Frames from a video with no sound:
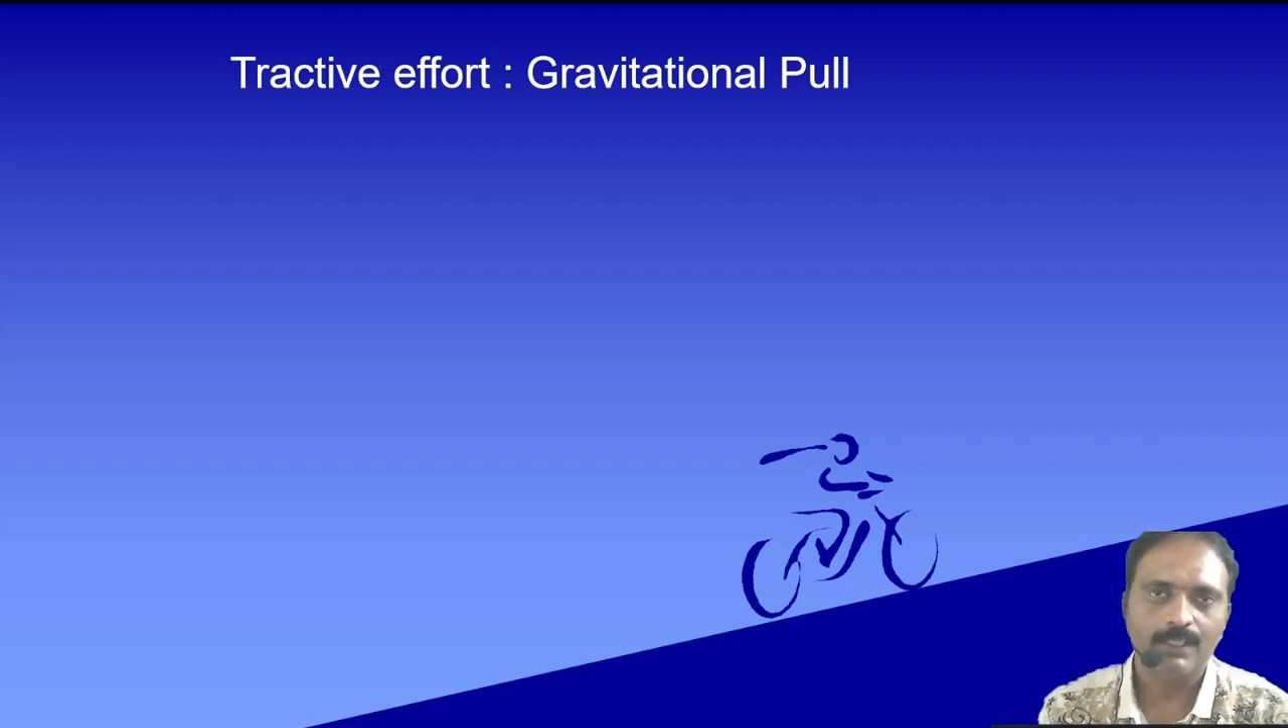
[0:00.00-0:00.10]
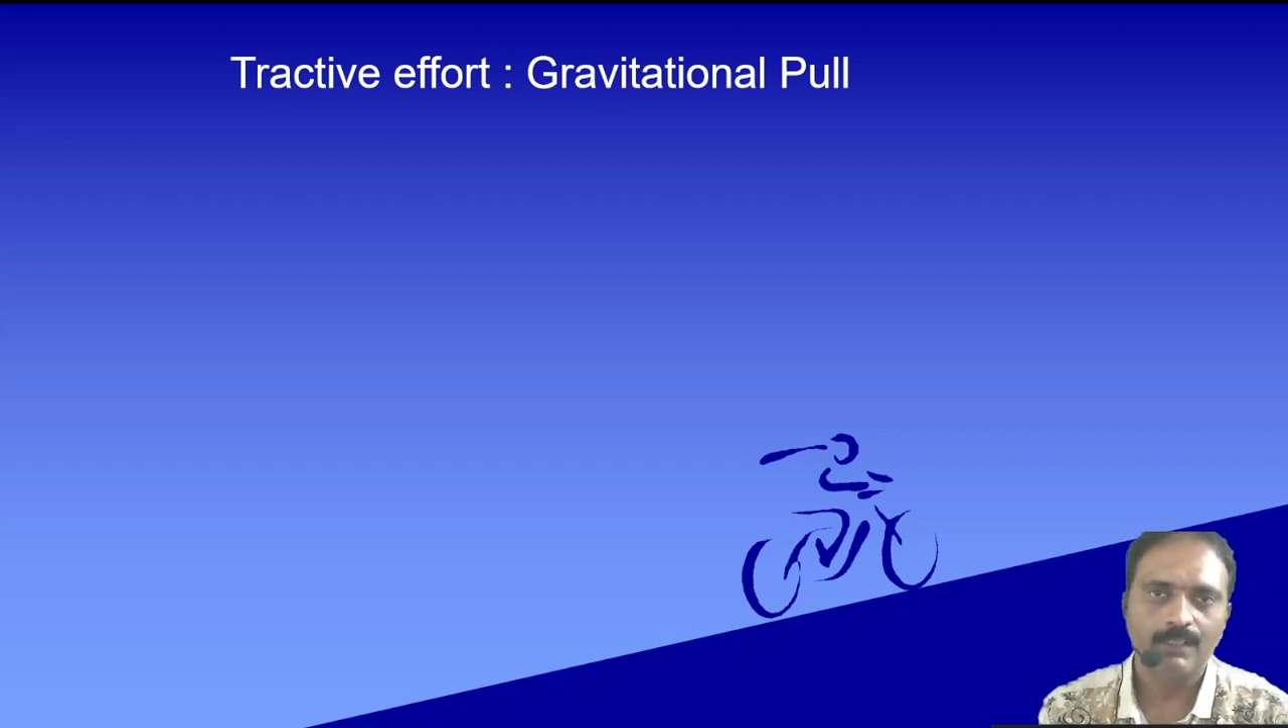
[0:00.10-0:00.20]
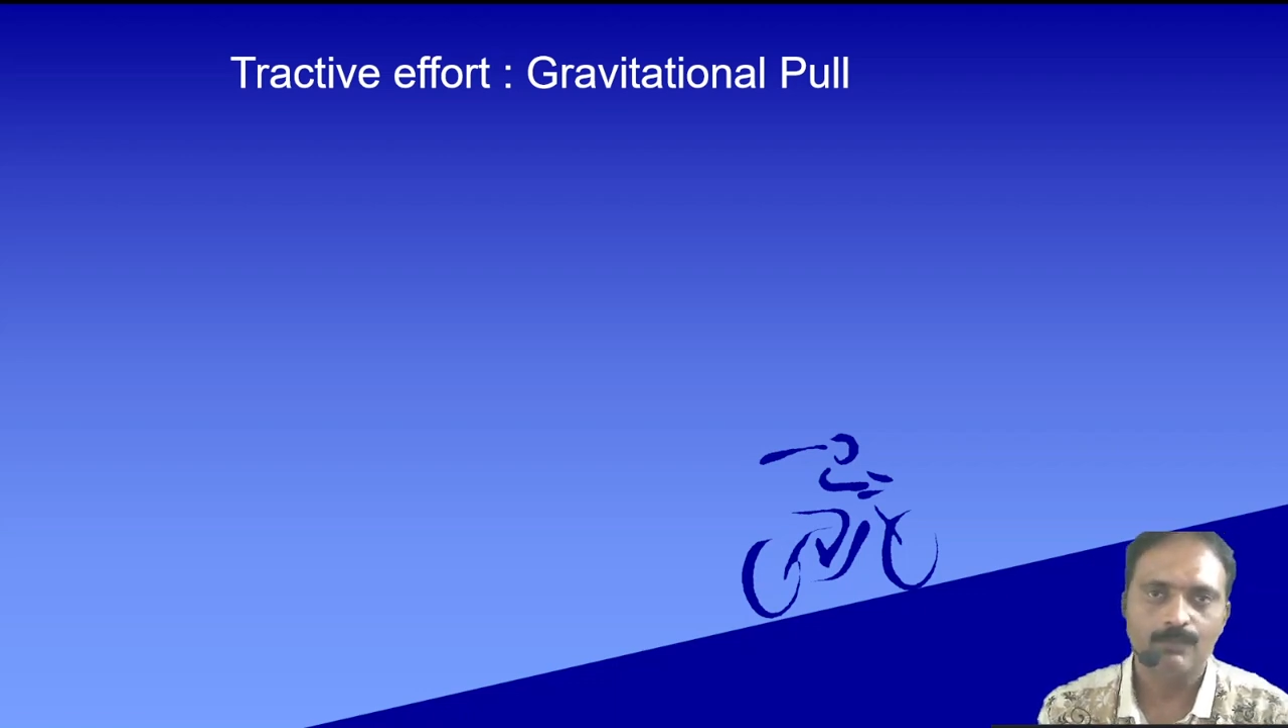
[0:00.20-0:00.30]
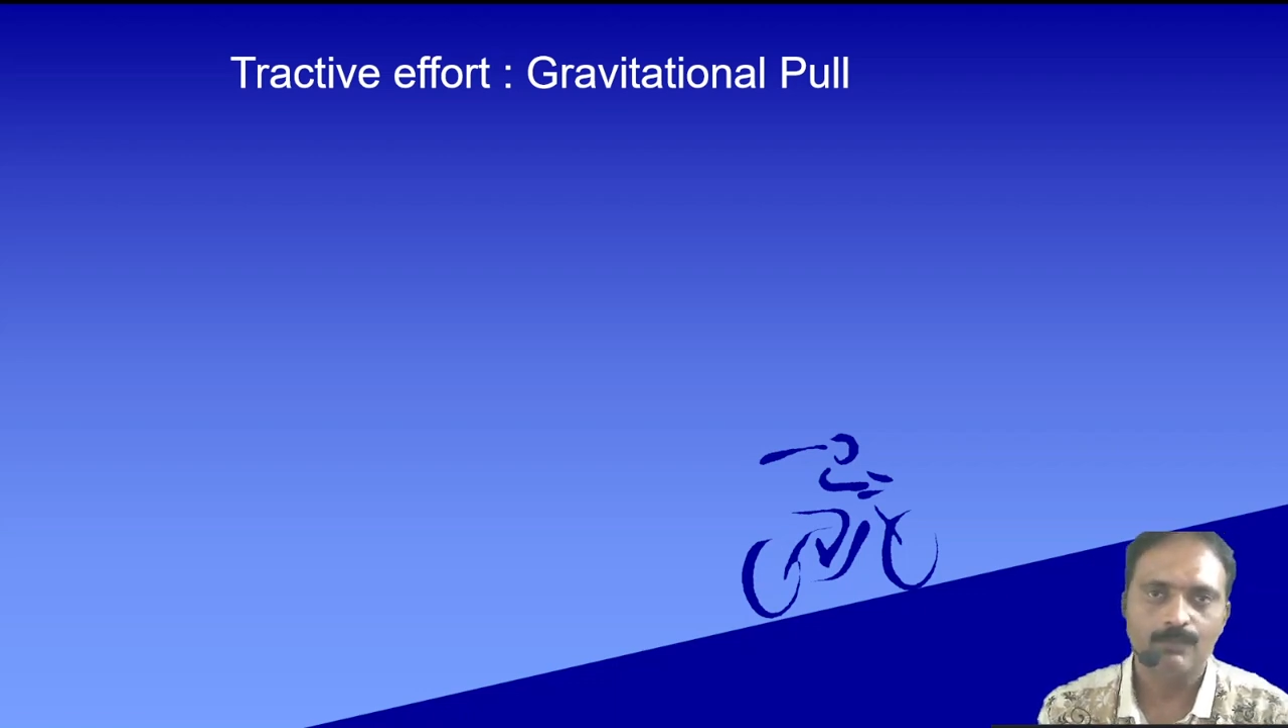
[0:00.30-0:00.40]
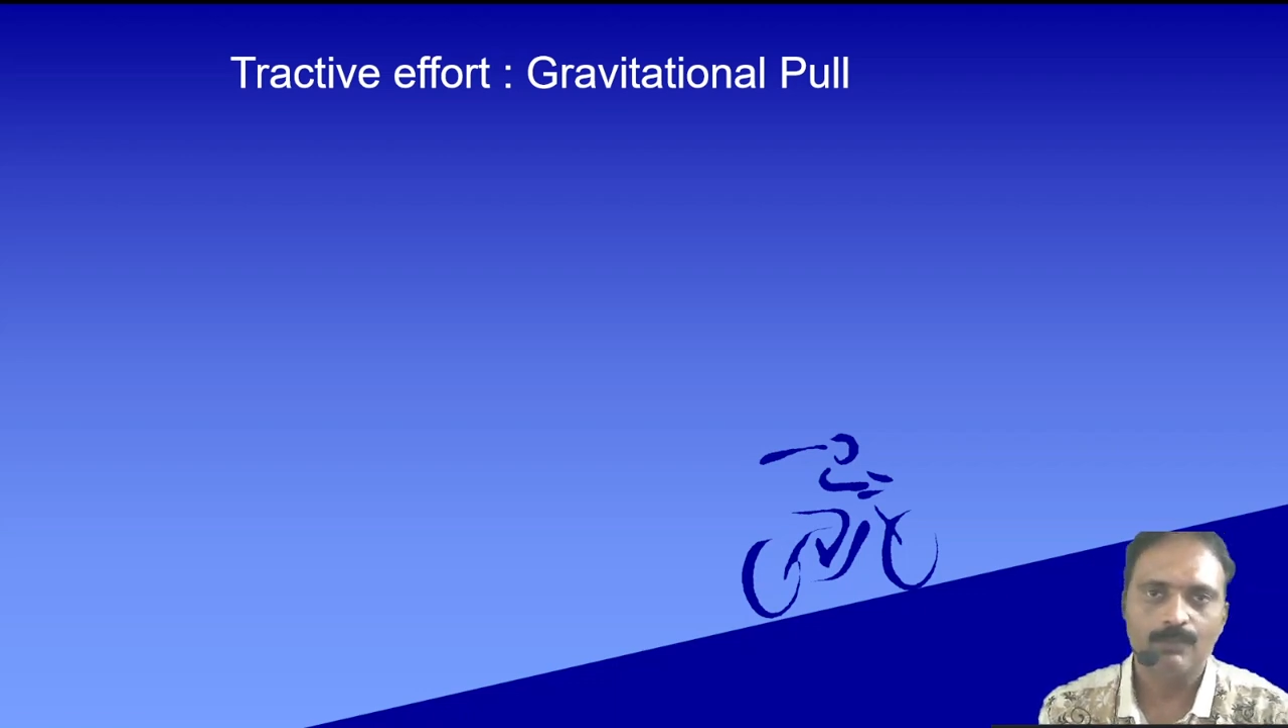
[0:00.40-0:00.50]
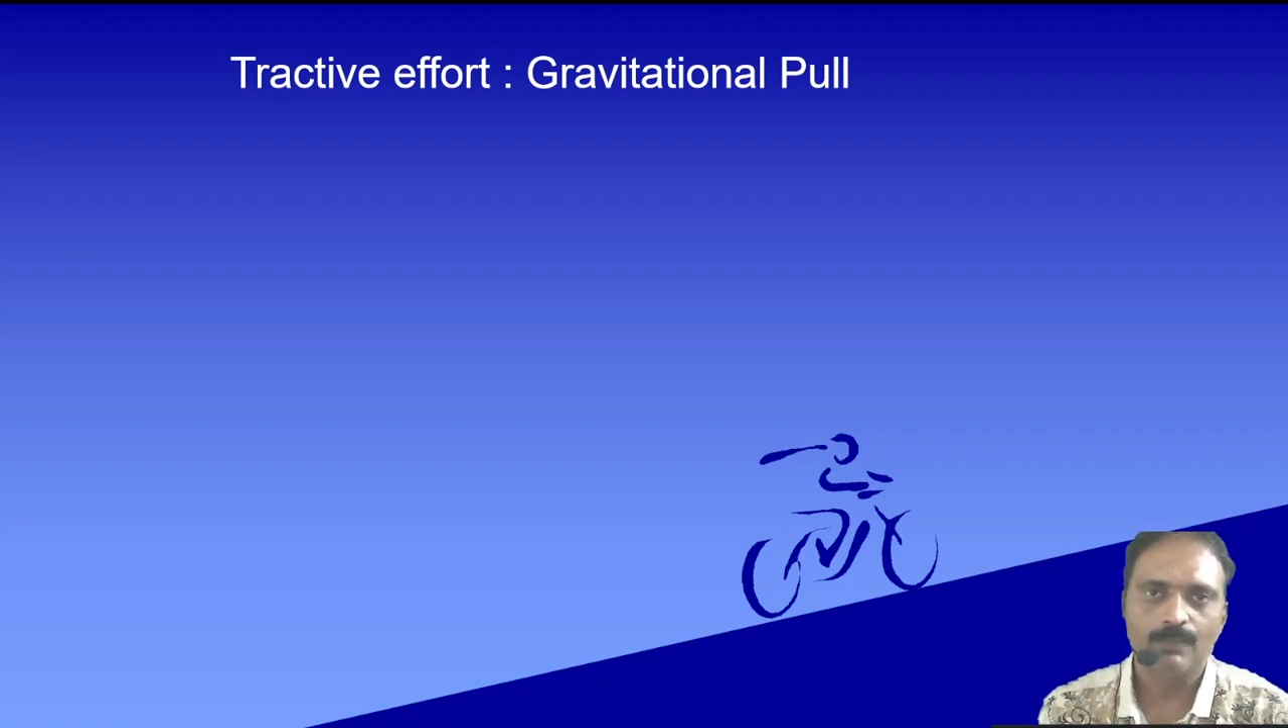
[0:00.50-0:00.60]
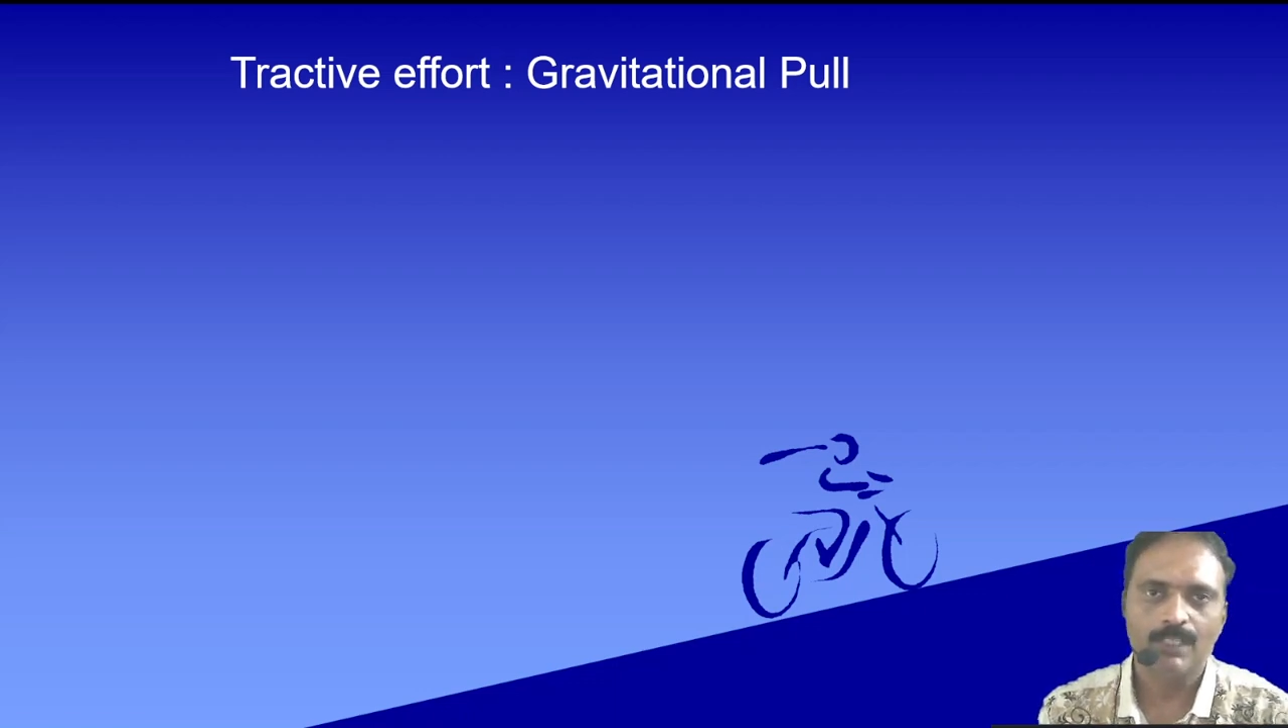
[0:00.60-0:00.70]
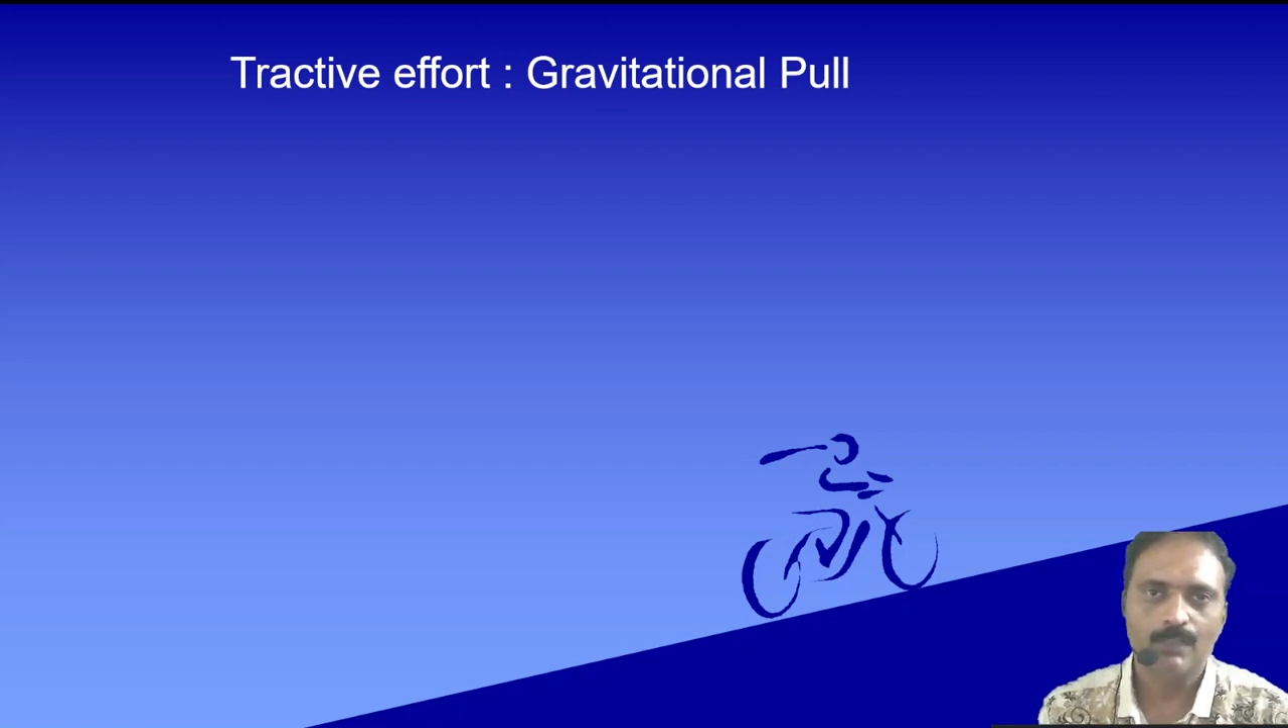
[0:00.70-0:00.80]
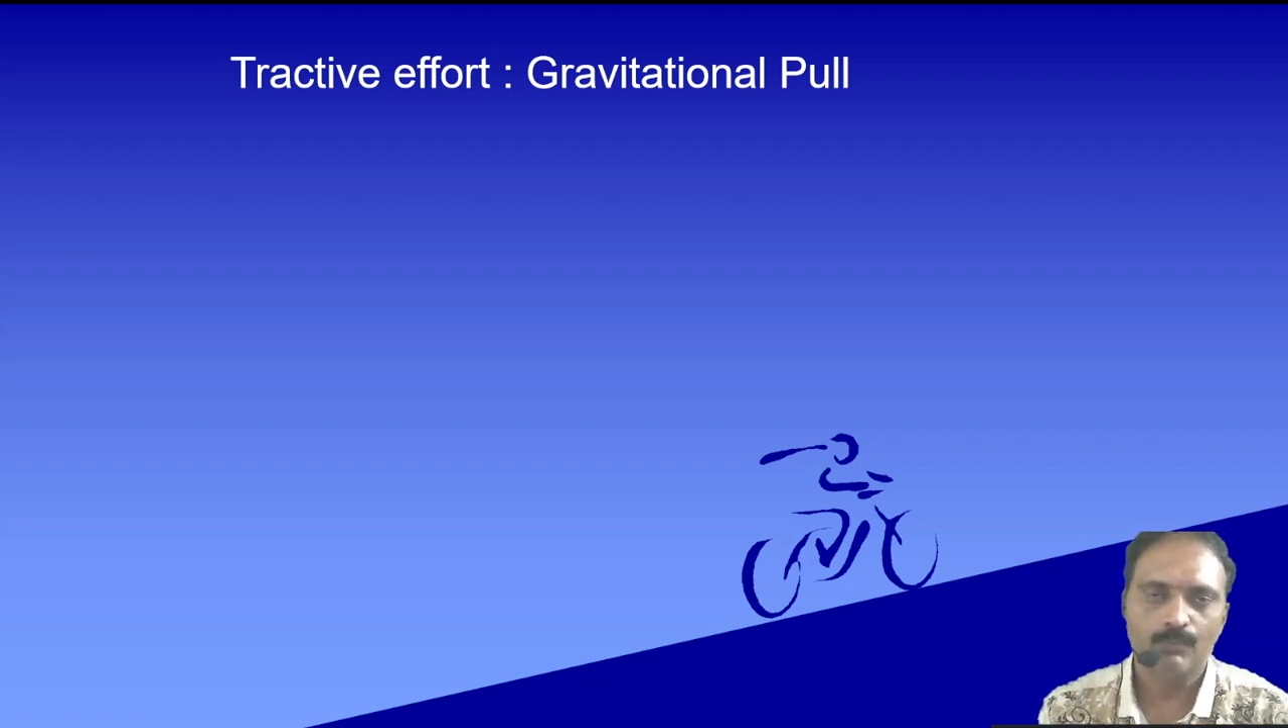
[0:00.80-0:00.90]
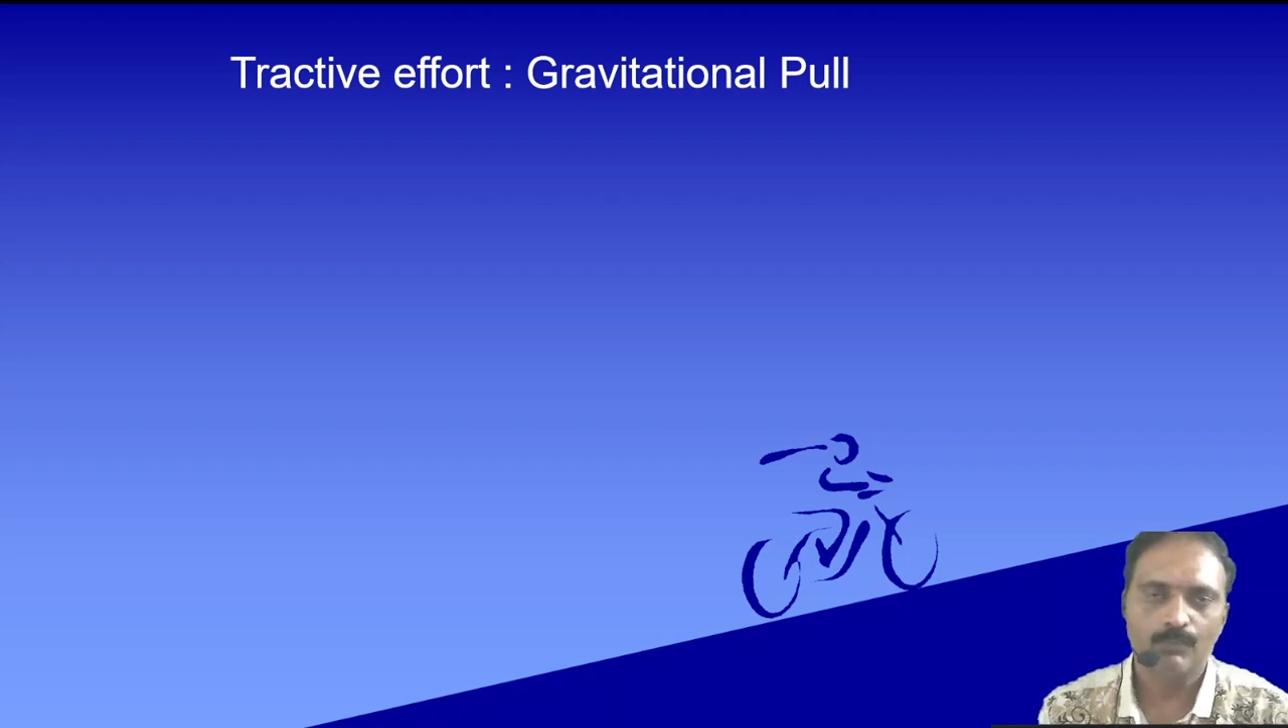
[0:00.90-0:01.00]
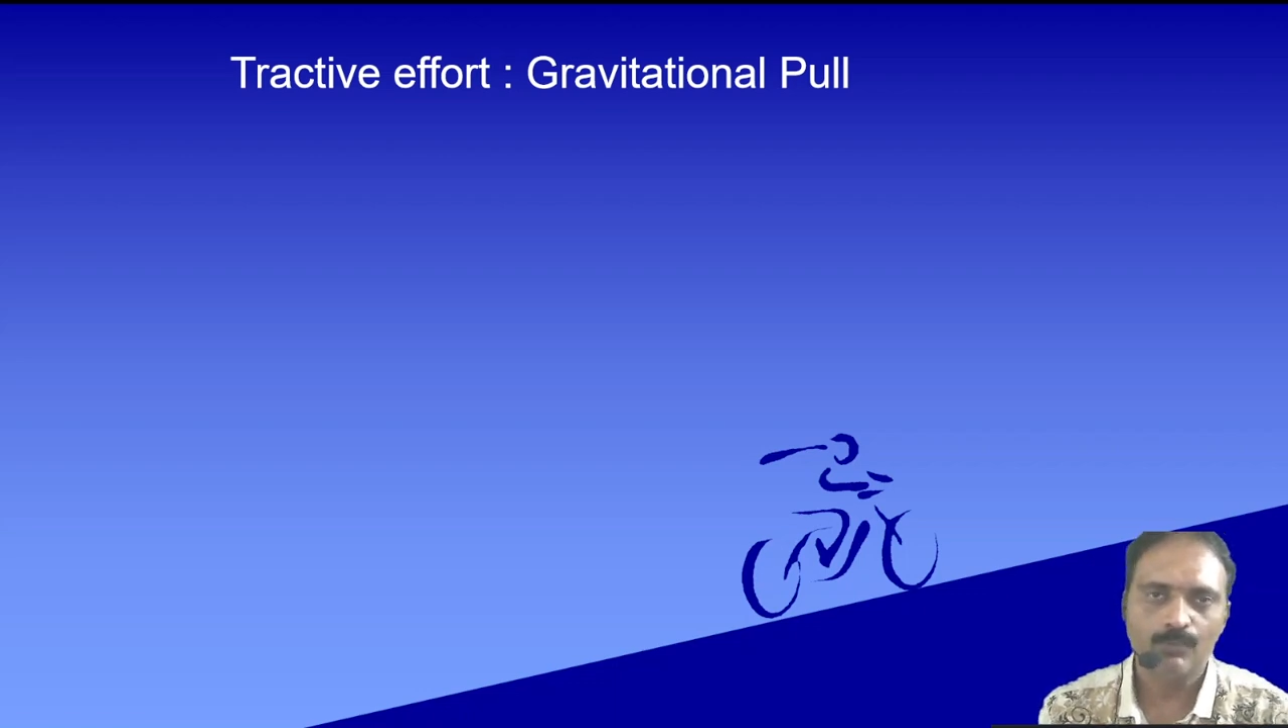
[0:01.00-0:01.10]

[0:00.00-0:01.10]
it moves